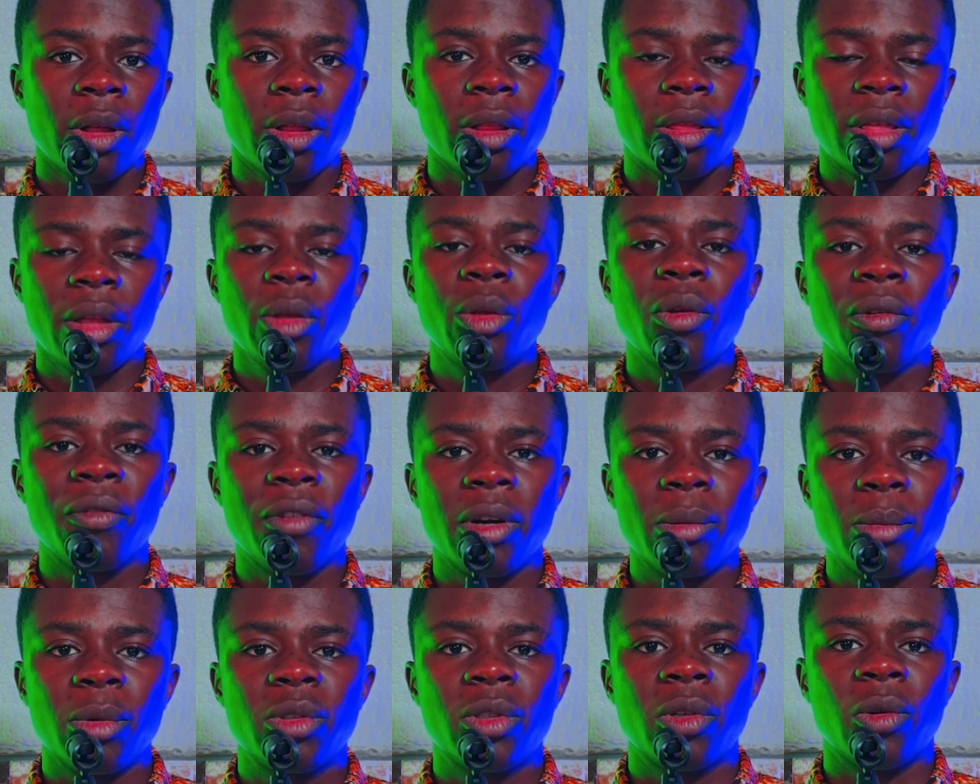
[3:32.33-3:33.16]
Thank you
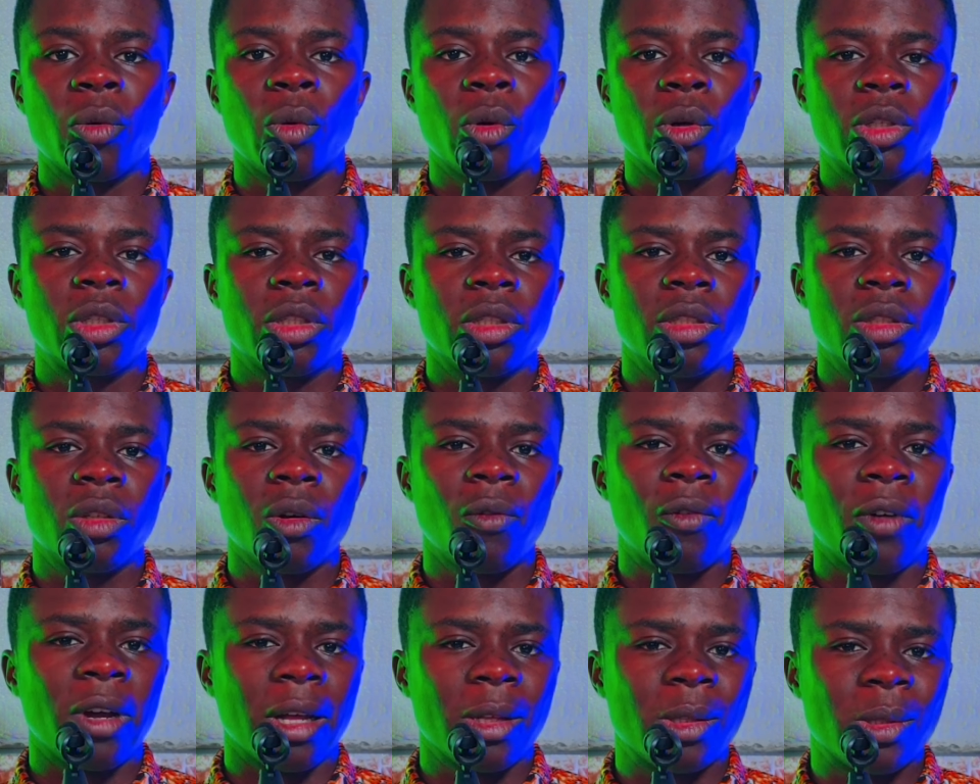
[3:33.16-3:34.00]
very much for watching.
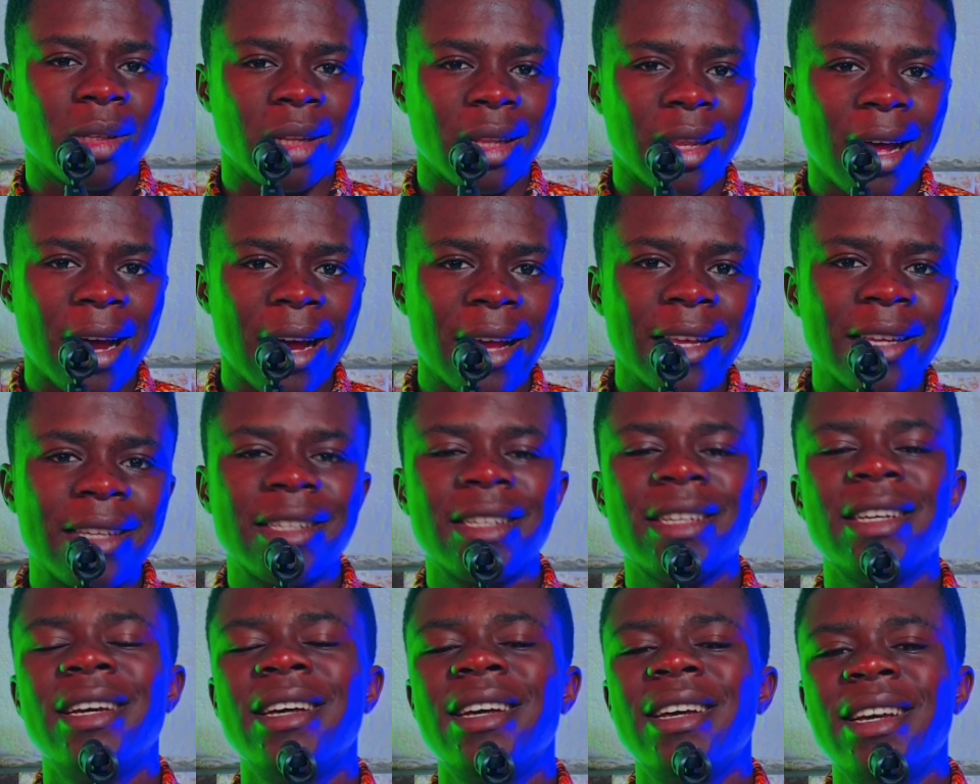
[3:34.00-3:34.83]
Don't forget to
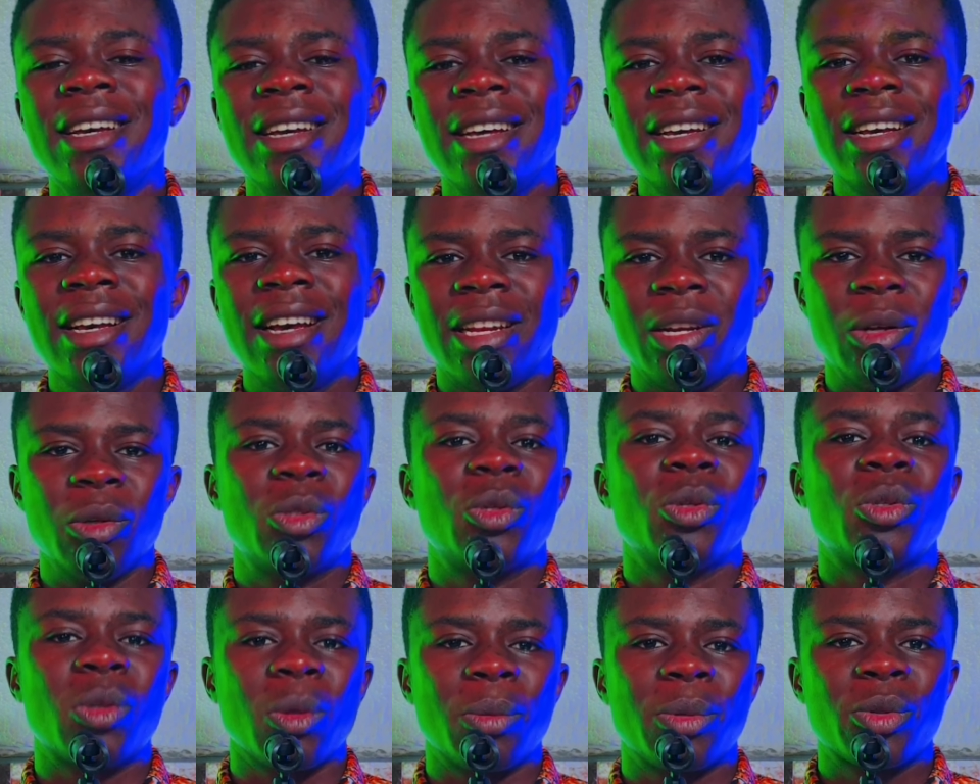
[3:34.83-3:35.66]
like and
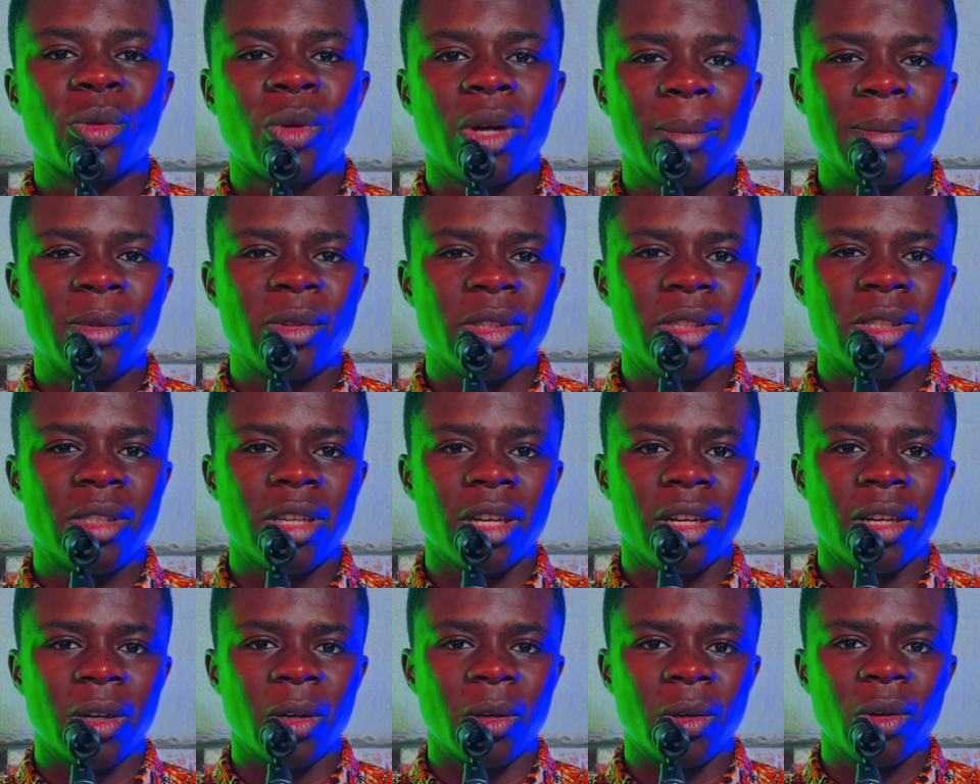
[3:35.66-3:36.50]
also subscribe to this
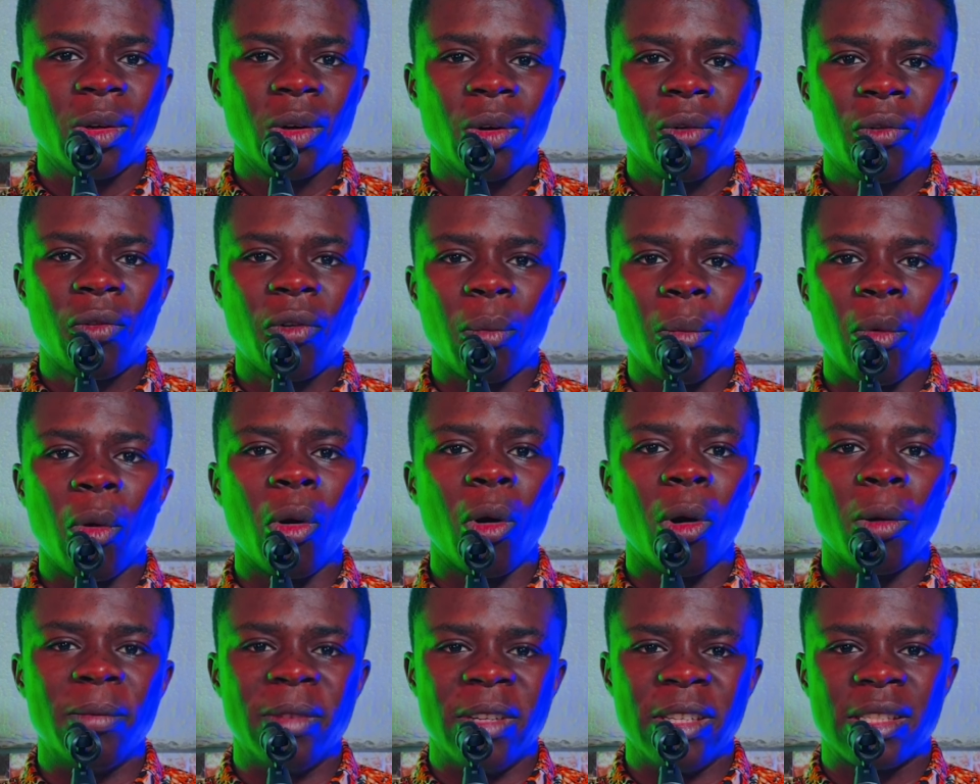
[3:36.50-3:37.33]
channel for
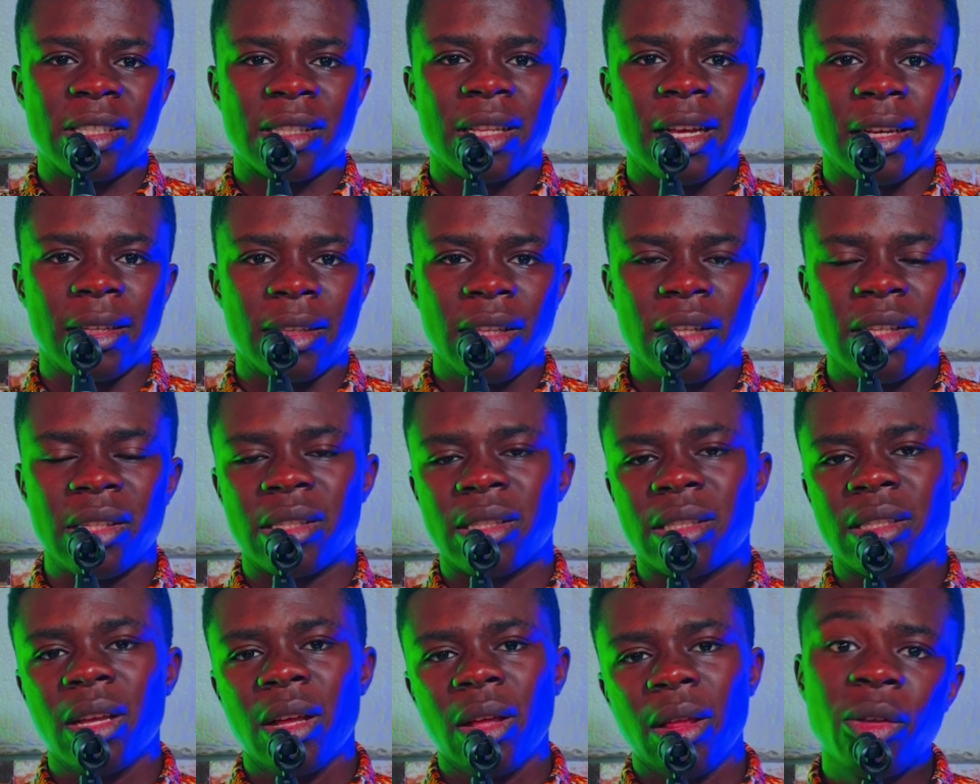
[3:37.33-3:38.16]
more updates like
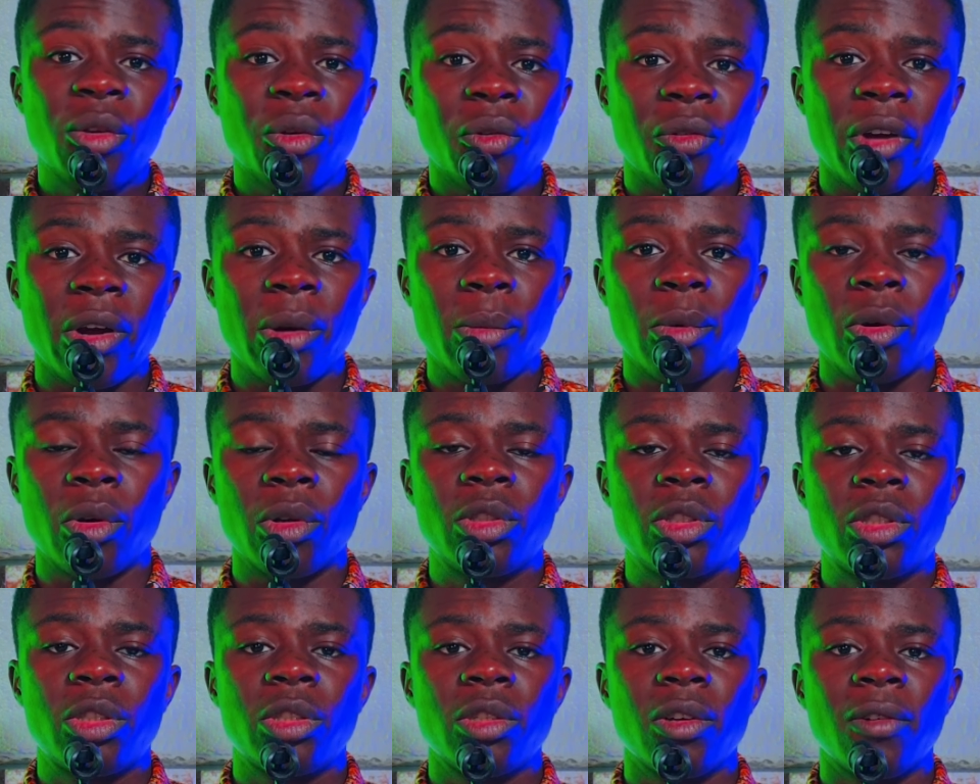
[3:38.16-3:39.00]
this. Thank you very
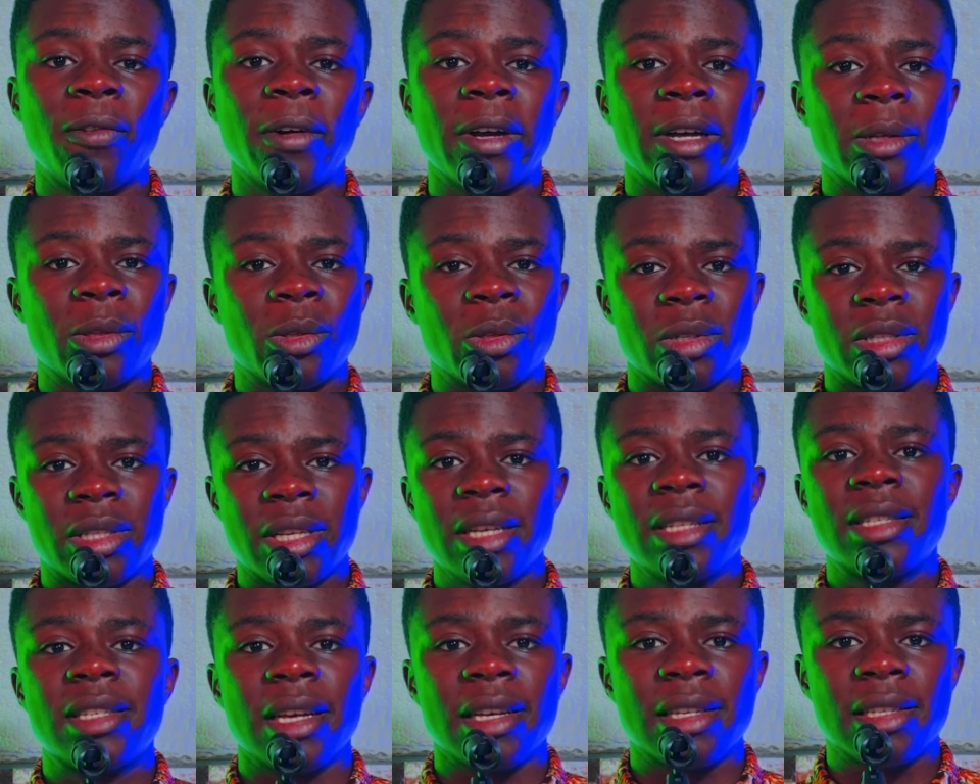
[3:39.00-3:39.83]
much. Don't forget to
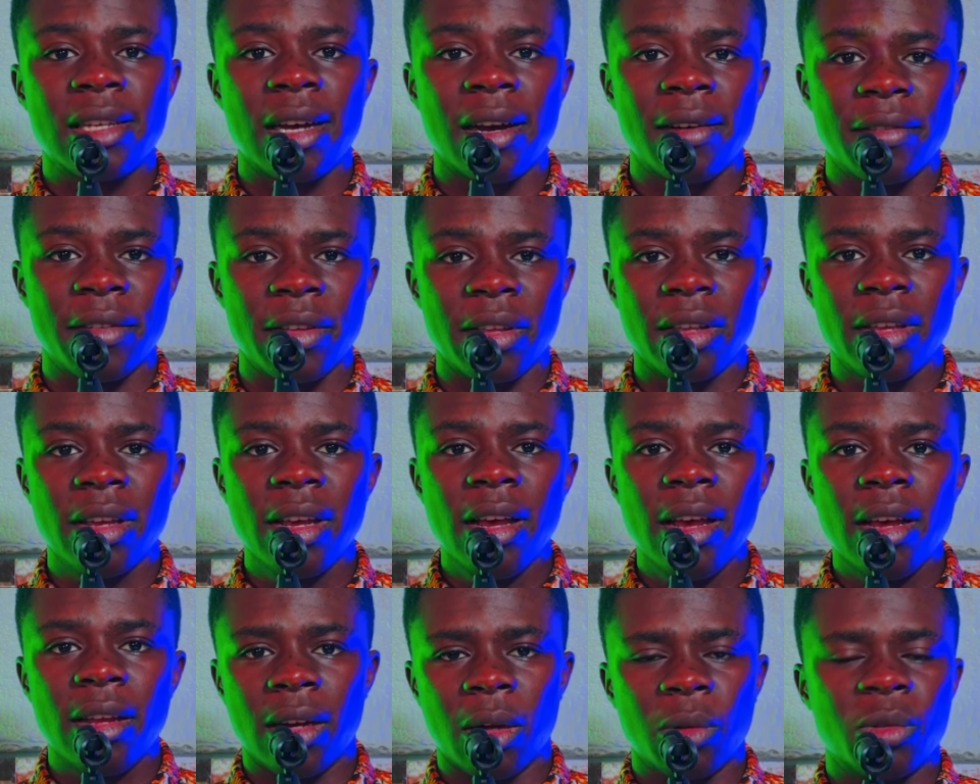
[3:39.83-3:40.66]
stay tech savvy,
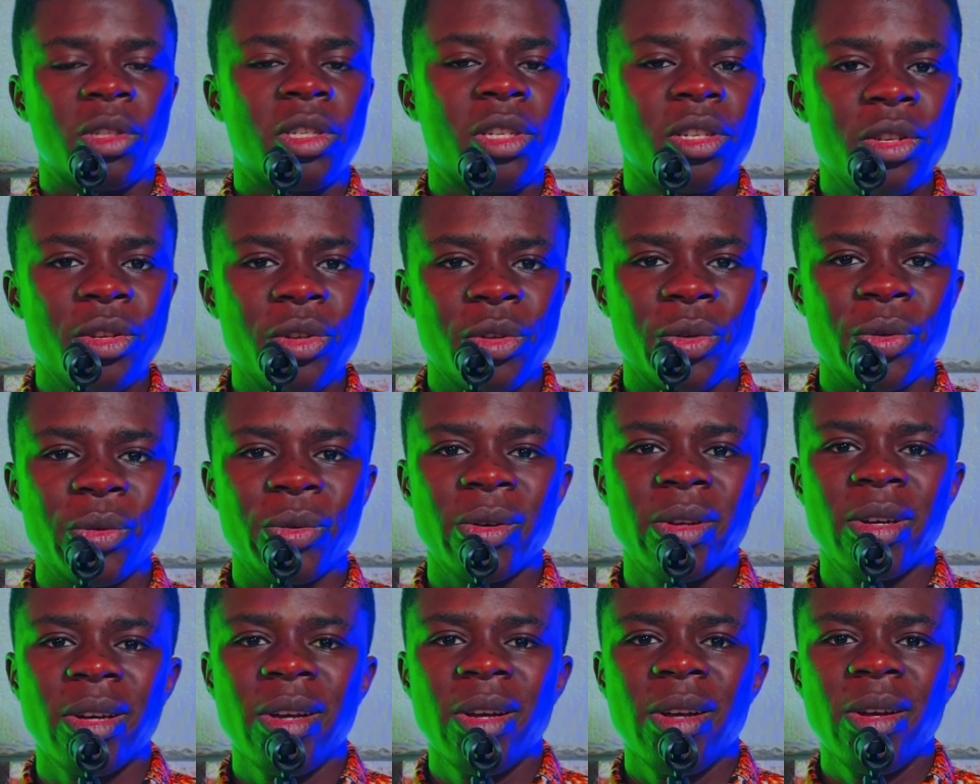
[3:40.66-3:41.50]
and I'll see
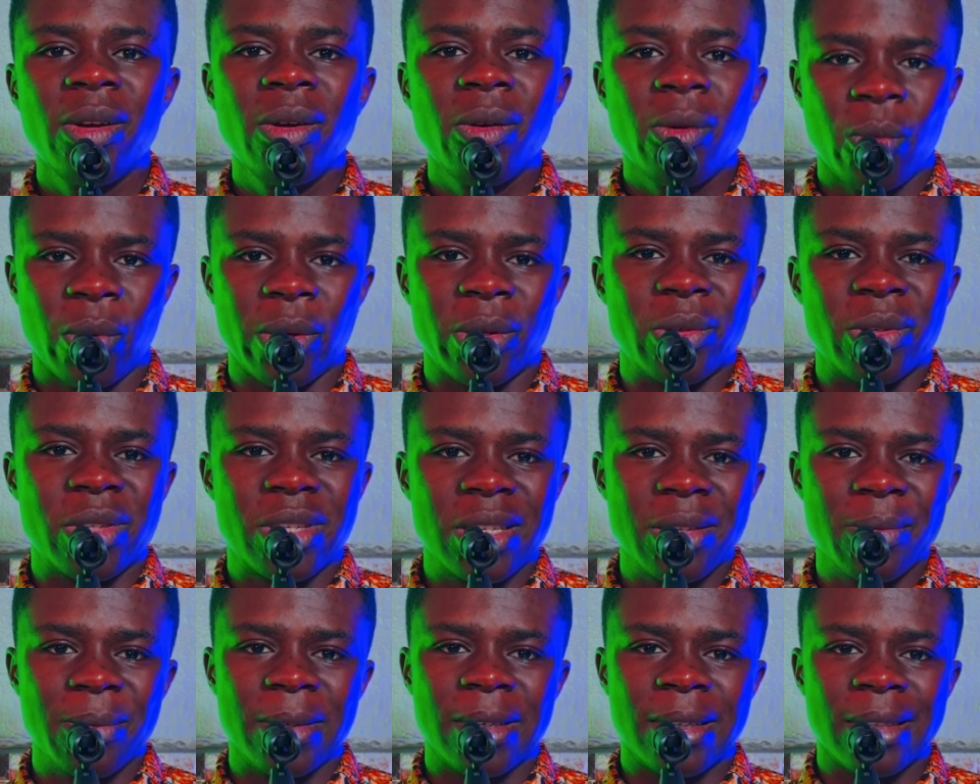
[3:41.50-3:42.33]
you when you
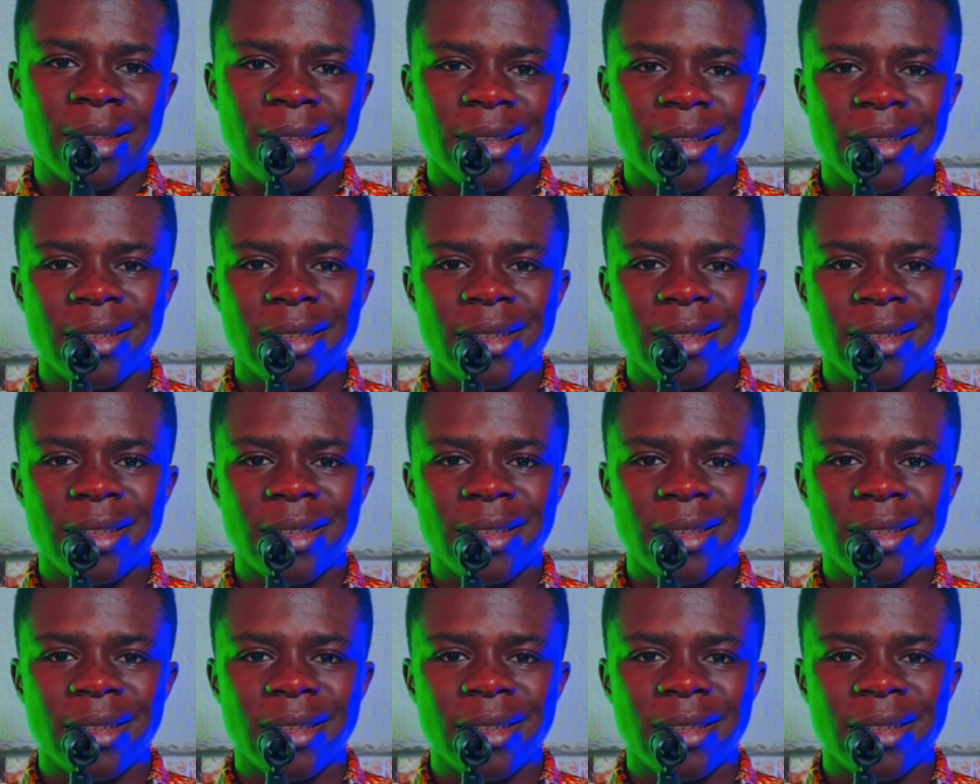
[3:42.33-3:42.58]
see me.